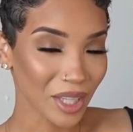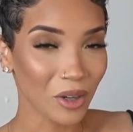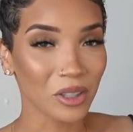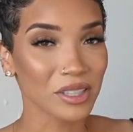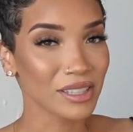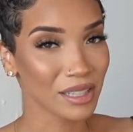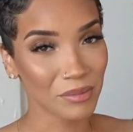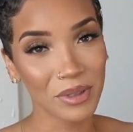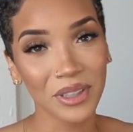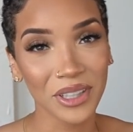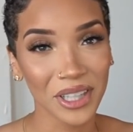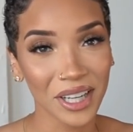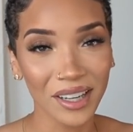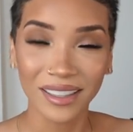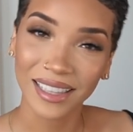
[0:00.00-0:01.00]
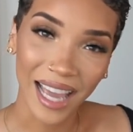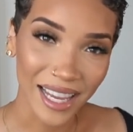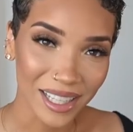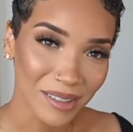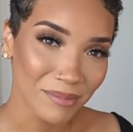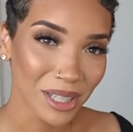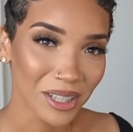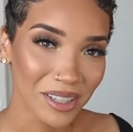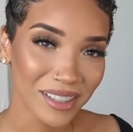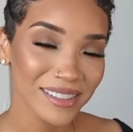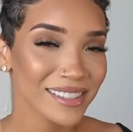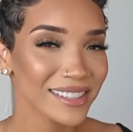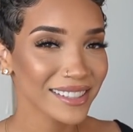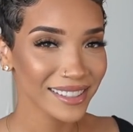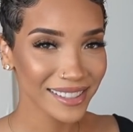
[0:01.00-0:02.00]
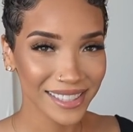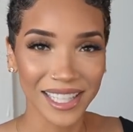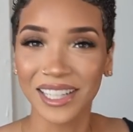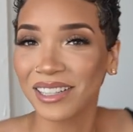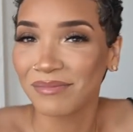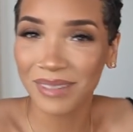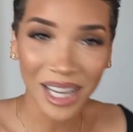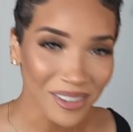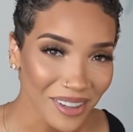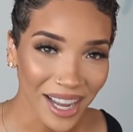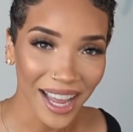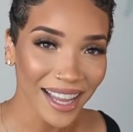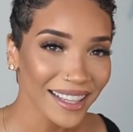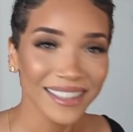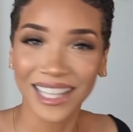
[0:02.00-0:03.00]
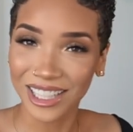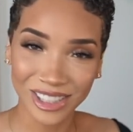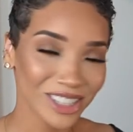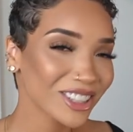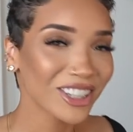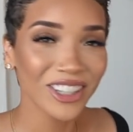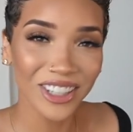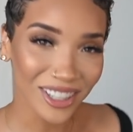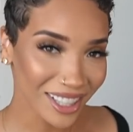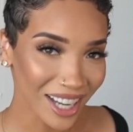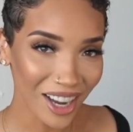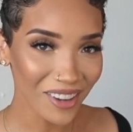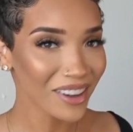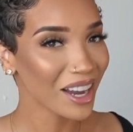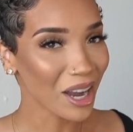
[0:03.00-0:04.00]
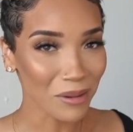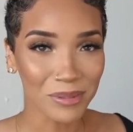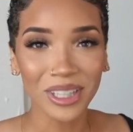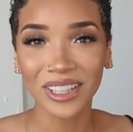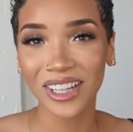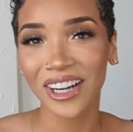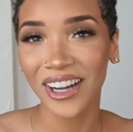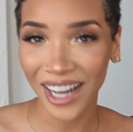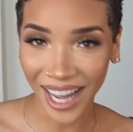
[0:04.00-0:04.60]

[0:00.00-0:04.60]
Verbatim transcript: or similar light up mirrors, send them my way. Let your girl know, help your girl